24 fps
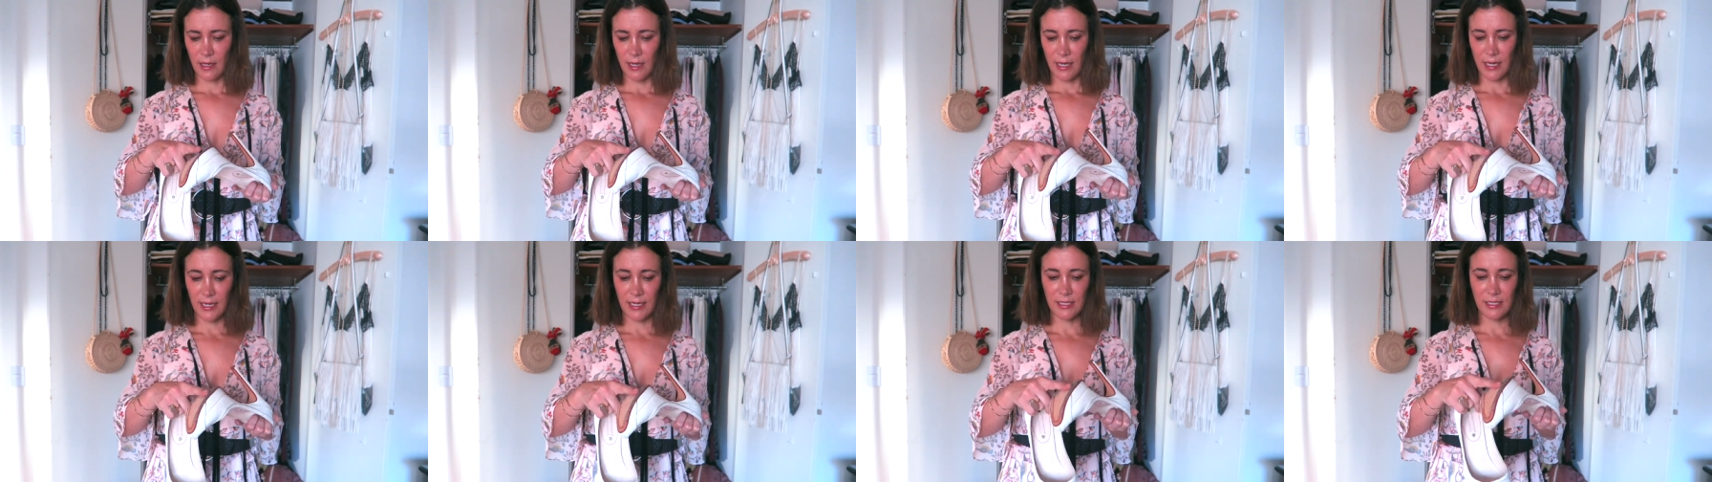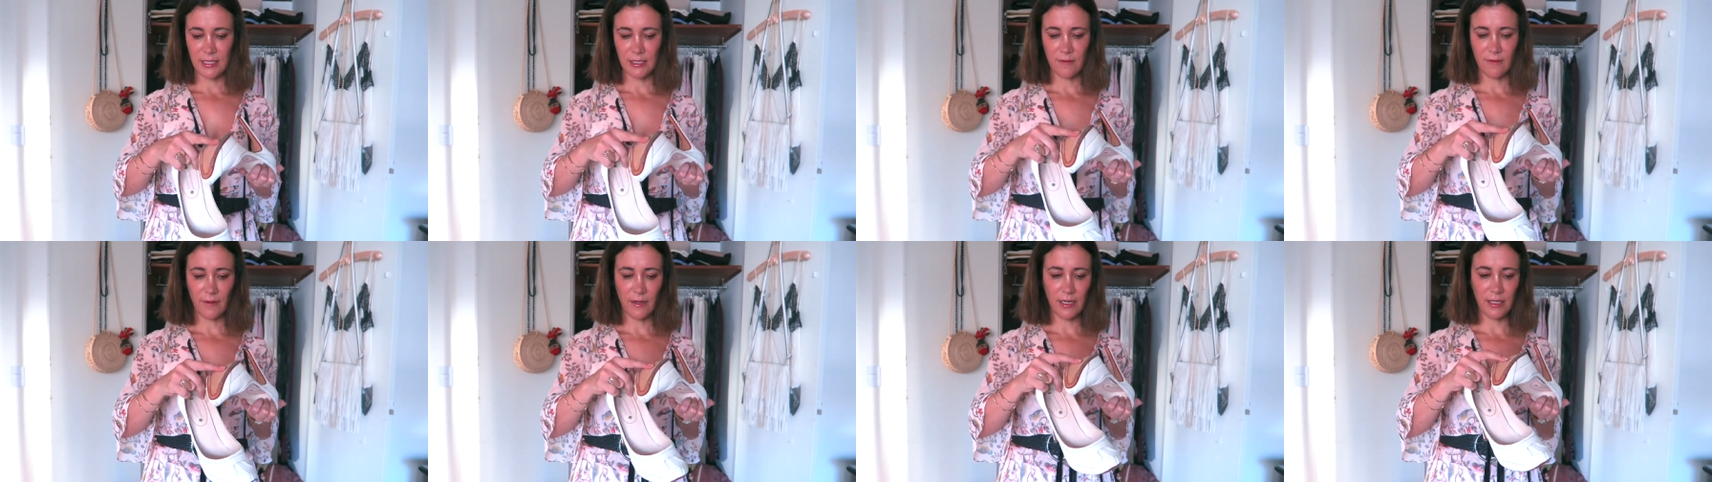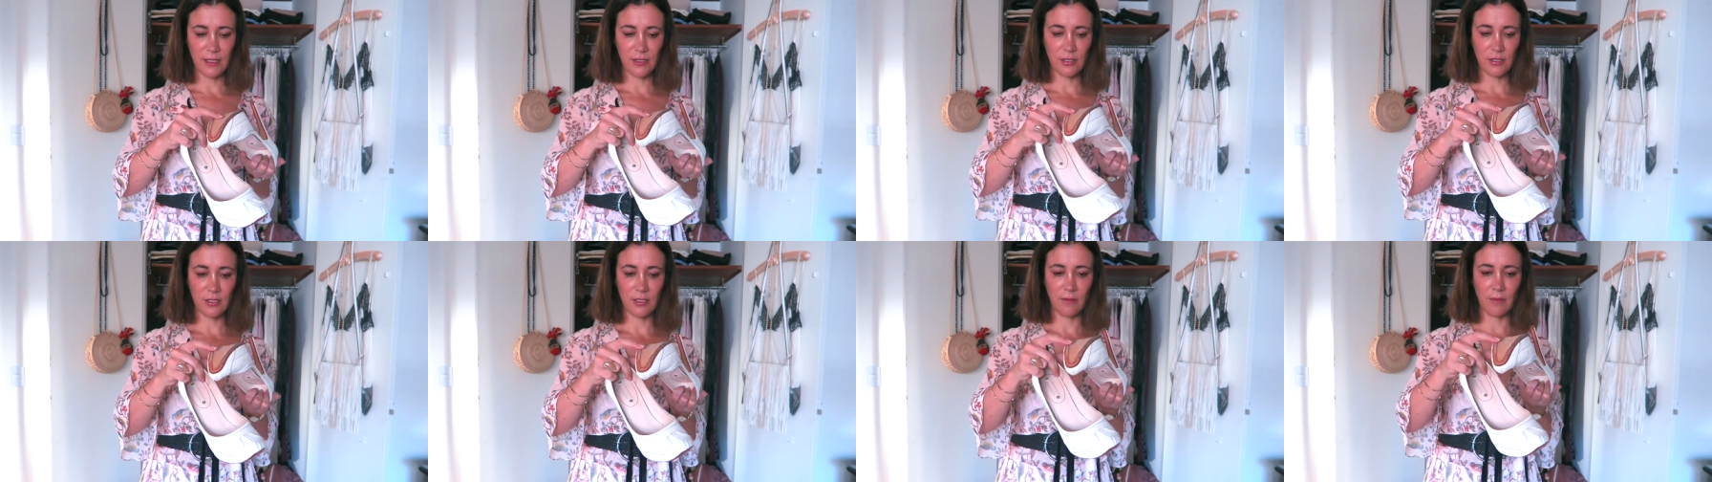and it's just very
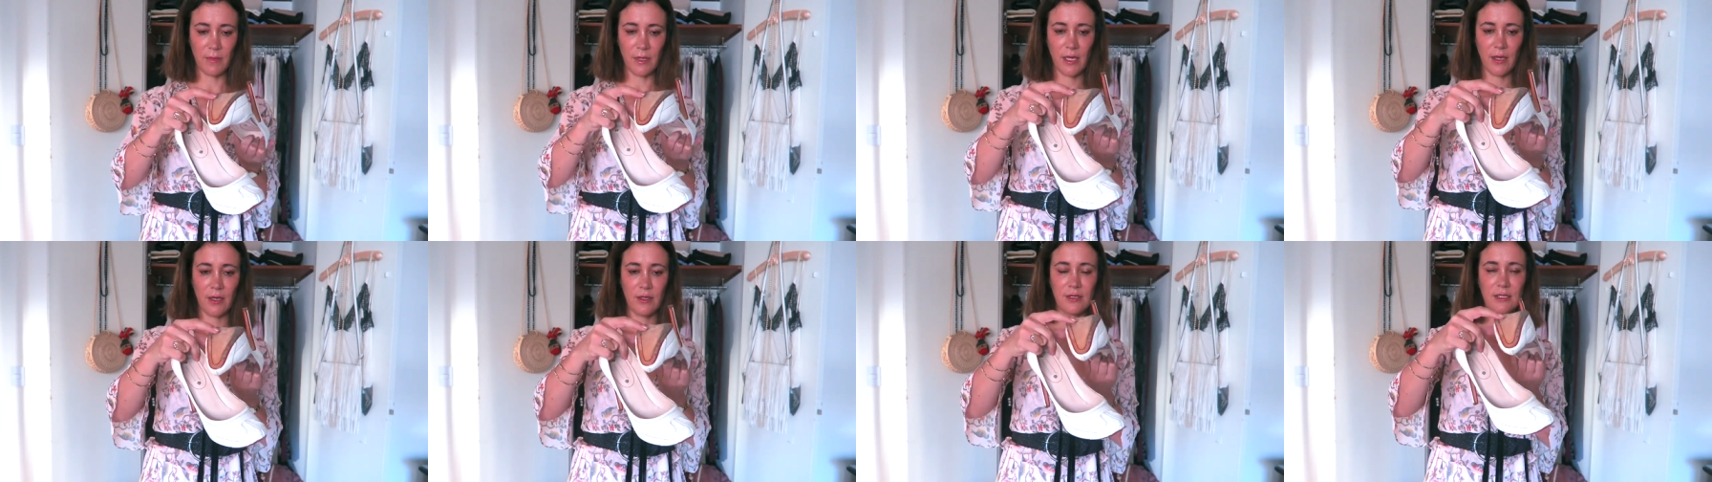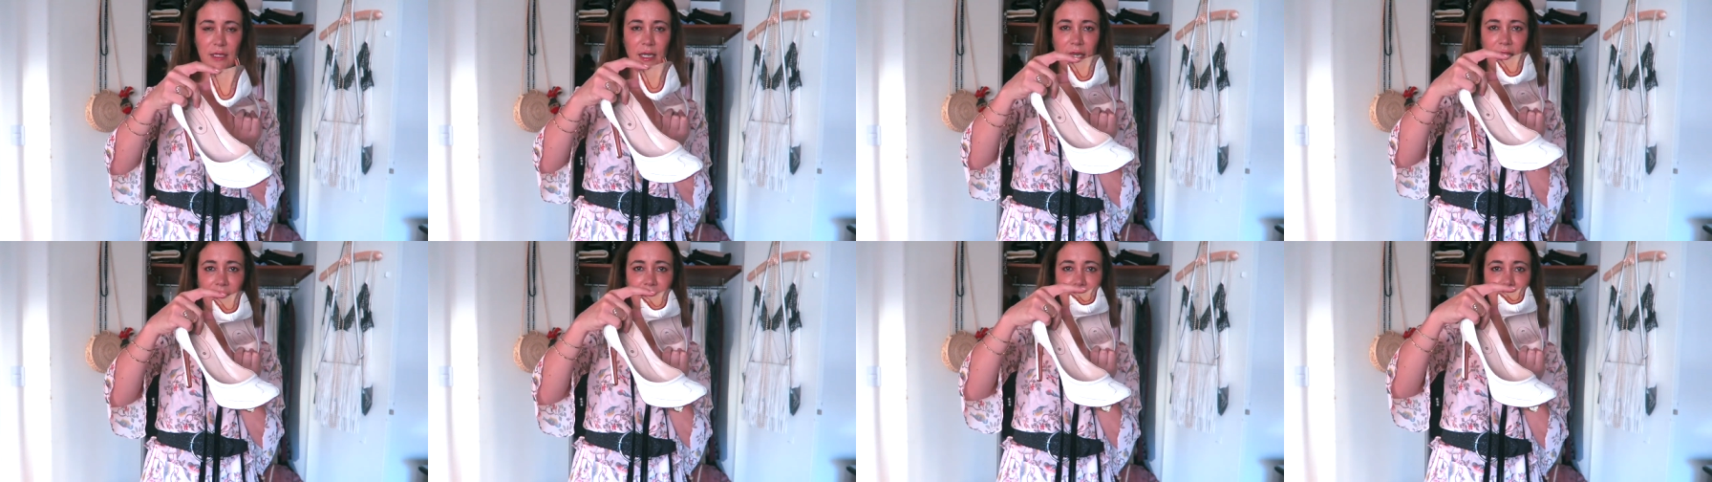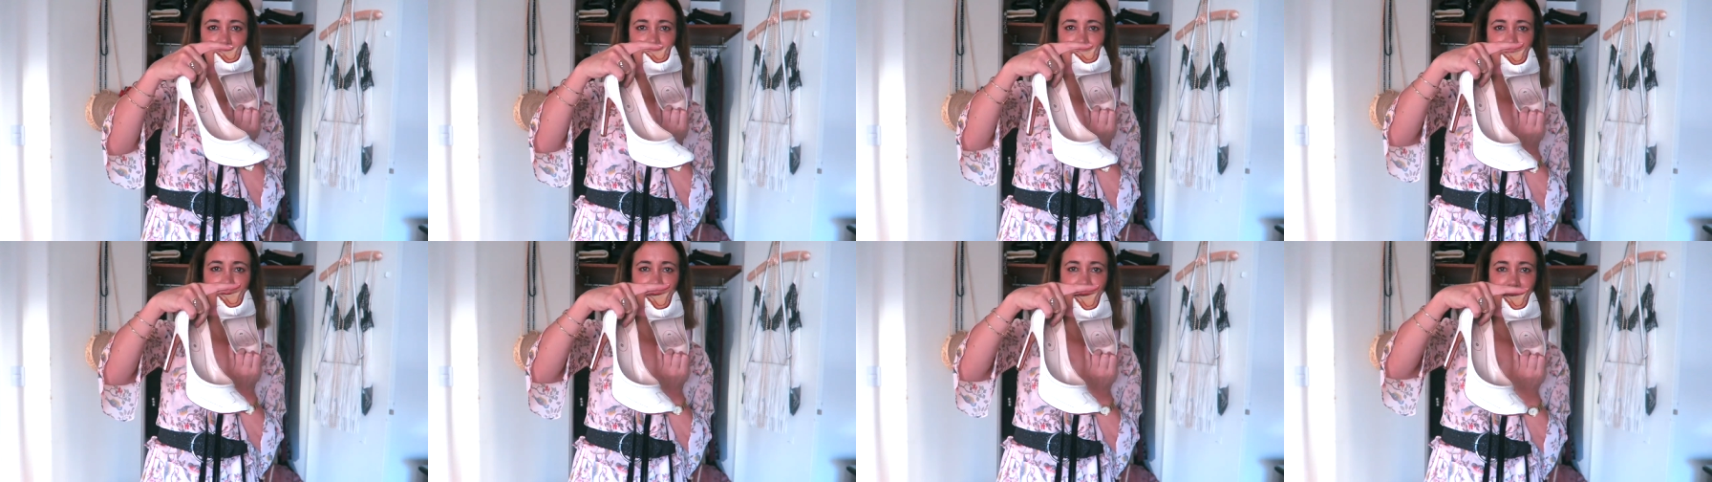interesting because the
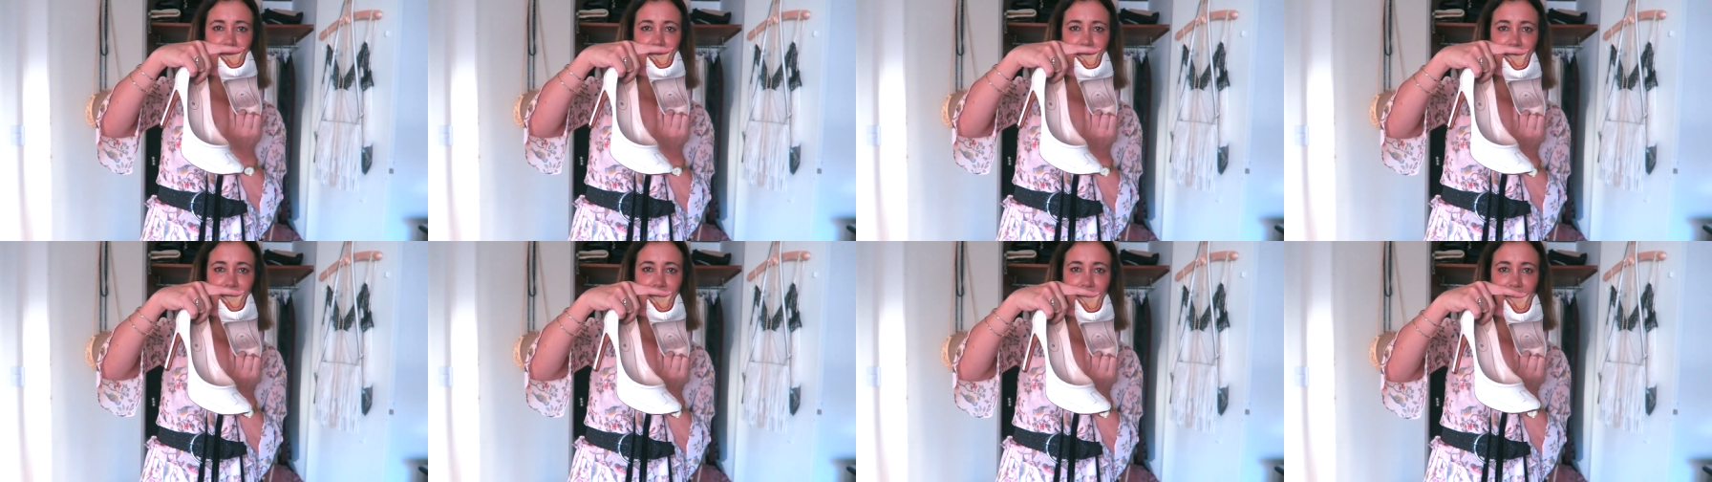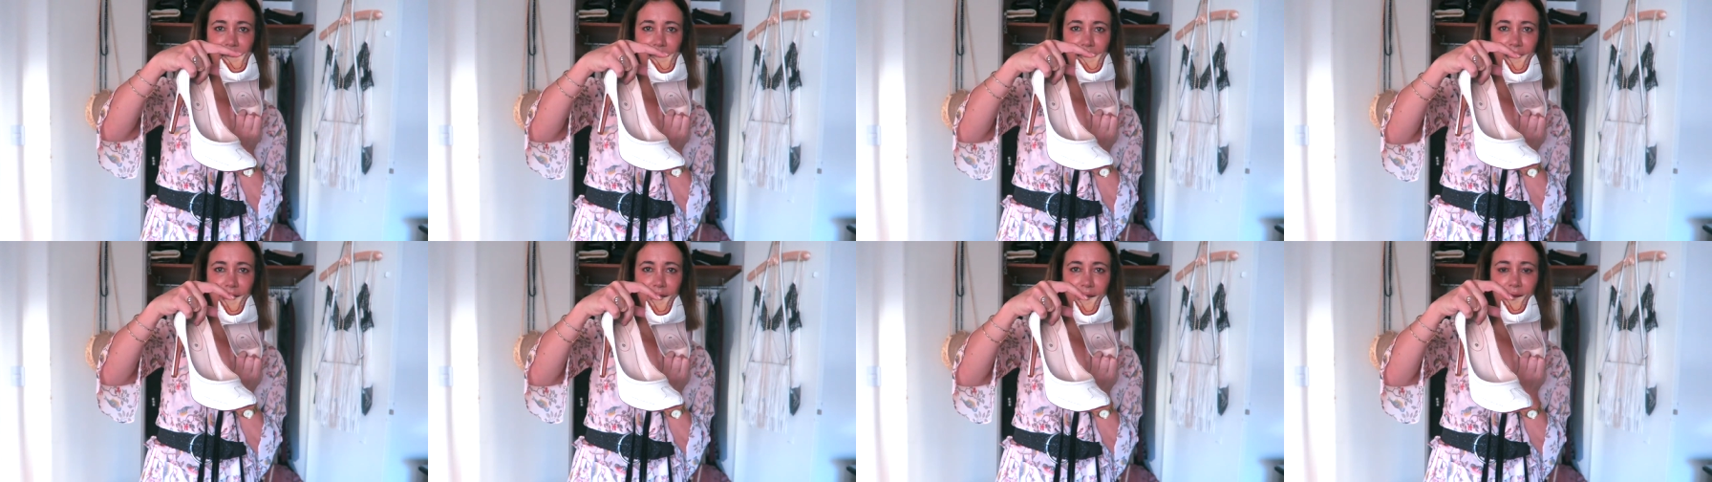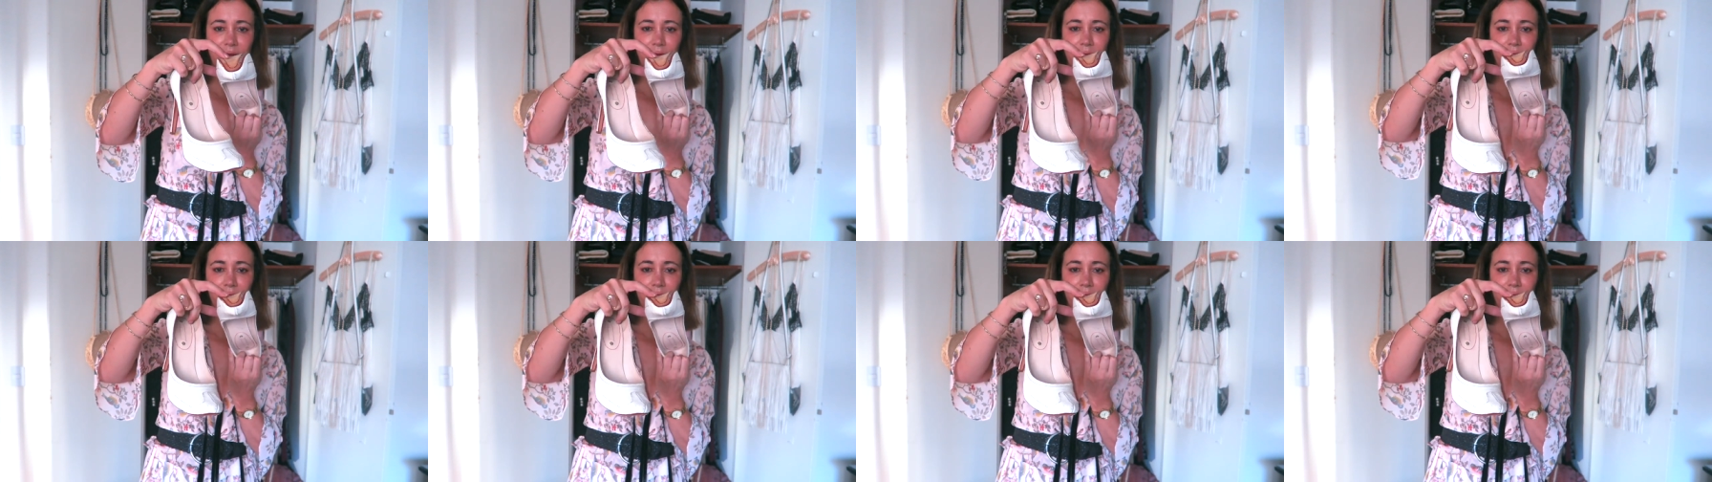inside is like